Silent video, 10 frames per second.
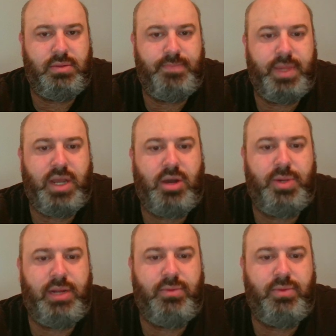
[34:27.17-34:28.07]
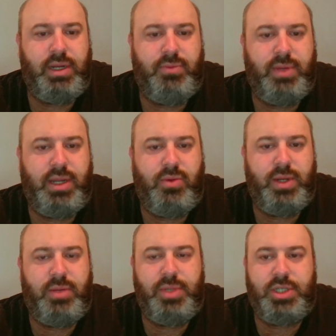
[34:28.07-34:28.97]
Oh, but then we go with
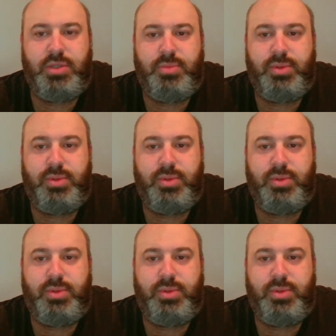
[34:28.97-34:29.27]
the bishop.